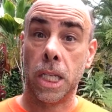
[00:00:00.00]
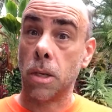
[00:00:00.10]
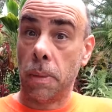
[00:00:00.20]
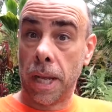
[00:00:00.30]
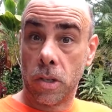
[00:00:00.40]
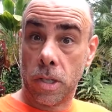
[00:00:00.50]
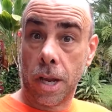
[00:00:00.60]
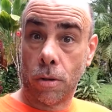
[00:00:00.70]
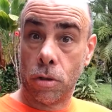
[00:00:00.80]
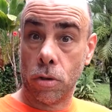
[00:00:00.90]
in somebody else's
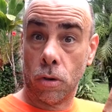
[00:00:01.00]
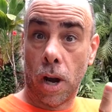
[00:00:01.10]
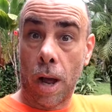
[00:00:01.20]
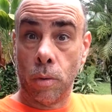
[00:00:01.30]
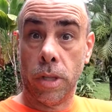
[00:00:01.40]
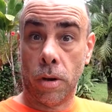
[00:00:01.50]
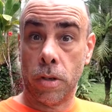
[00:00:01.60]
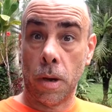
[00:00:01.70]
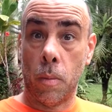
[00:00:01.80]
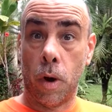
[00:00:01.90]
house or out there
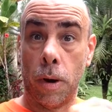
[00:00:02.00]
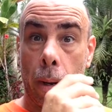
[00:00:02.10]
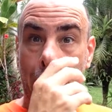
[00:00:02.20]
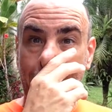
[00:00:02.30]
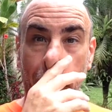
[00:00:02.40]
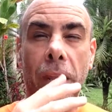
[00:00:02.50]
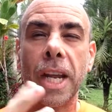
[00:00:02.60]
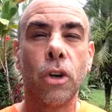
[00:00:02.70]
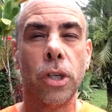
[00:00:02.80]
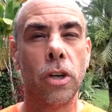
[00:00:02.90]
somewhere. And I
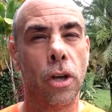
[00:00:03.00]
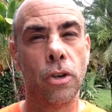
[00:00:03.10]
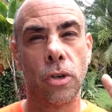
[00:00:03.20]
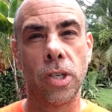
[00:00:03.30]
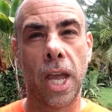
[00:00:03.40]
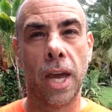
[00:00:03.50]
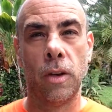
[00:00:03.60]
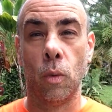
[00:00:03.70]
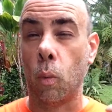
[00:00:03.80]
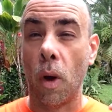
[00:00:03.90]
couldn't
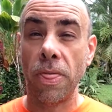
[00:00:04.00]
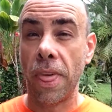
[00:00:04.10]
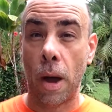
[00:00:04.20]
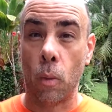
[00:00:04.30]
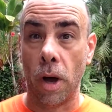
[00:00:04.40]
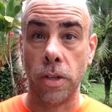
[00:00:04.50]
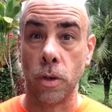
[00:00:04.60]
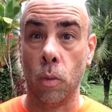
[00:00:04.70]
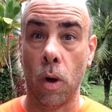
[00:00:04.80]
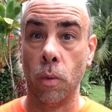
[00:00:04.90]
understand what that was
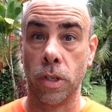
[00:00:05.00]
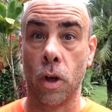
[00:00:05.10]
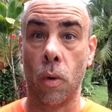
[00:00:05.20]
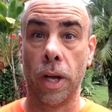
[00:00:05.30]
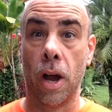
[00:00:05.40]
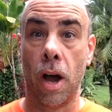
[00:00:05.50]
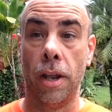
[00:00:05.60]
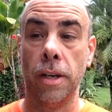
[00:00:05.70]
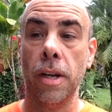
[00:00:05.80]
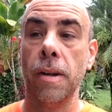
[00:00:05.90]
or what was going
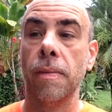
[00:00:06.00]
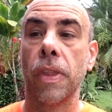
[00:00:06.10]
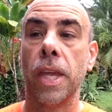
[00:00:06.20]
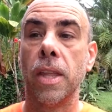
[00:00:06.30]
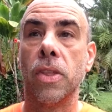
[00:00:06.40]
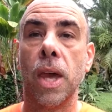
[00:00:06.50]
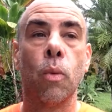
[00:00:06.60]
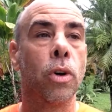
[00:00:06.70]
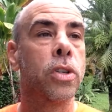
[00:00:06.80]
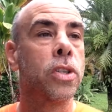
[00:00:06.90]
on. They
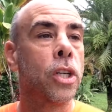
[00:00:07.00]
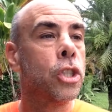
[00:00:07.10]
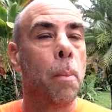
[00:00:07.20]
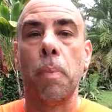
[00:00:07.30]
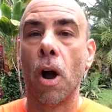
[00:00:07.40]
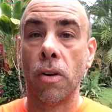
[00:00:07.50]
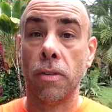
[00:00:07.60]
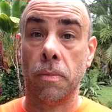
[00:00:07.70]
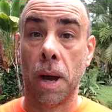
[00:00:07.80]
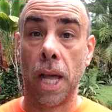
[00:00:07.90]
were such a part
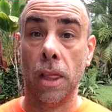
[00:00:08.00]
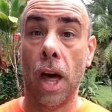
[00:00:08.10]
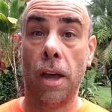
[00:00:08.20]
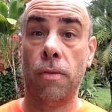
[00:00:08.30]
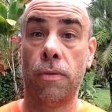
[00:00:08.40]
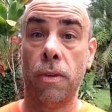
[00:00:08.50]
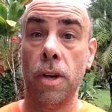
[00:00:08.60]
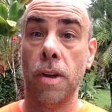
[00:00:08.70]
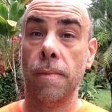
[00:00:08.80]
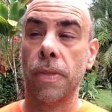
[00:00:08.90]
of my life
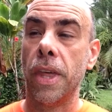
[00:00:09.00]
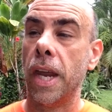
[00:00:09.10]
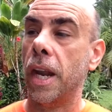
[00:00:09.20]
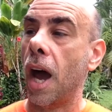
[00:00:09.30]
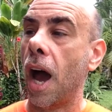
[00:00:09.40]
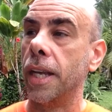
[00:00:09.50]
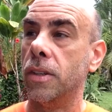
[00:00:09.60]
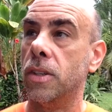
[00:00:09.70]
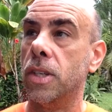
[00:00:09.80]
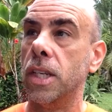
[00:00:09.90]
that I
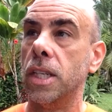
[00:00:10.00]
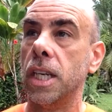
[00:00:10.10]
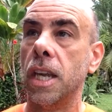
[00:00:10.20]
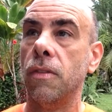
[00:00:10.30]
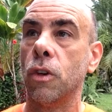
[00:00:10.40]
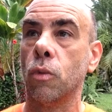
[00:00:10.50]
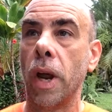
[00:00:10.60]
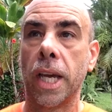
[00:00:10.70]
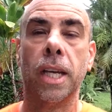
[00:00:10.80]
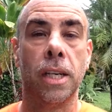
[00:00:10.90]
didn't even
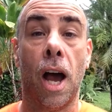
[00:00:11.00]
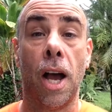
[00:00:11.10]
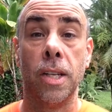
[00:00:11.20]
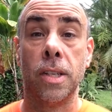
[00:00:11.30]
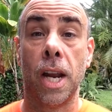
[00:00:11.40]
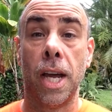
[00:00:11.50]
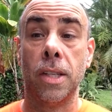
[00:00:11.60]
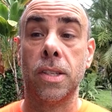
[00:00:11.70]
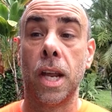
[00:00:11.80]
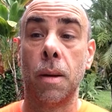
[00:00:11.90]
recognize that I had
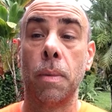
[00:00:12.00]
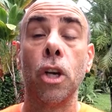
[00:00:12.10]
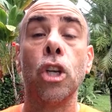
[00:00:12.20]
set up a